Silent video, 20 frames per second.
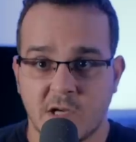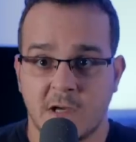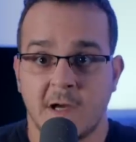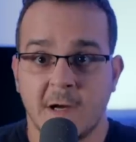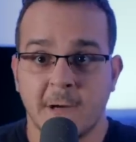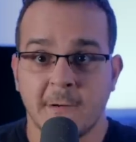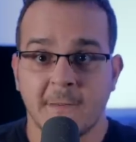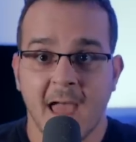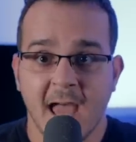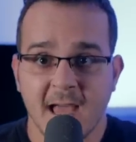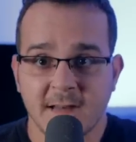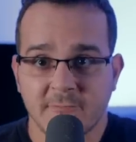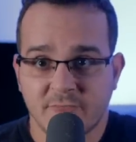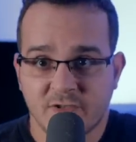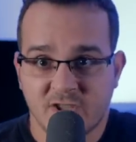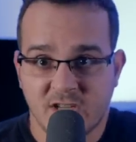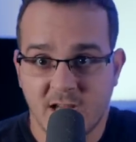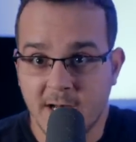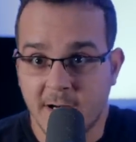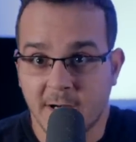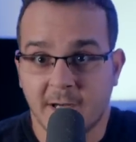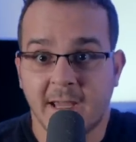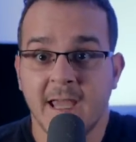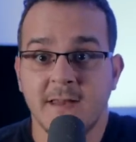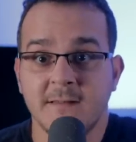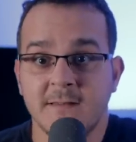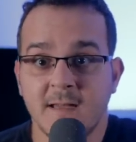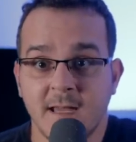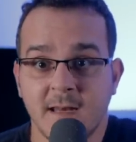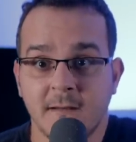you hear that? She hit her
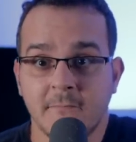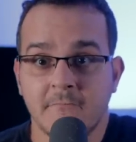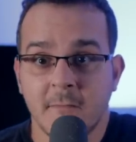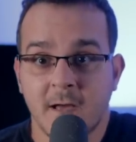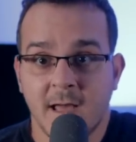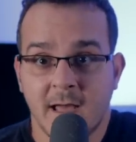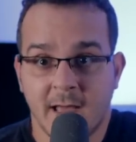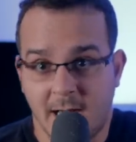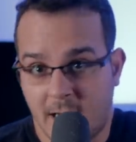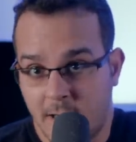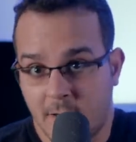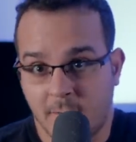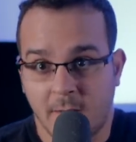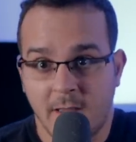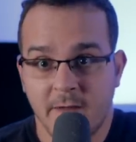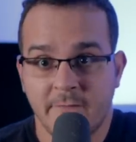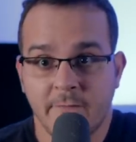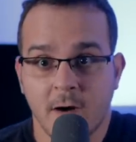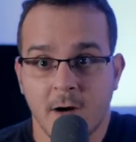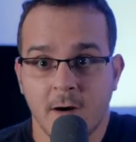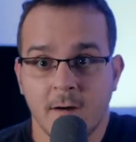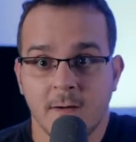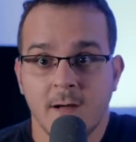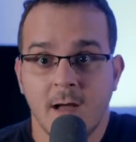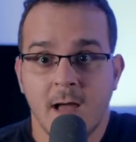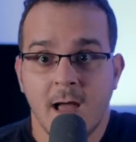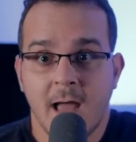kidney, hit her liver,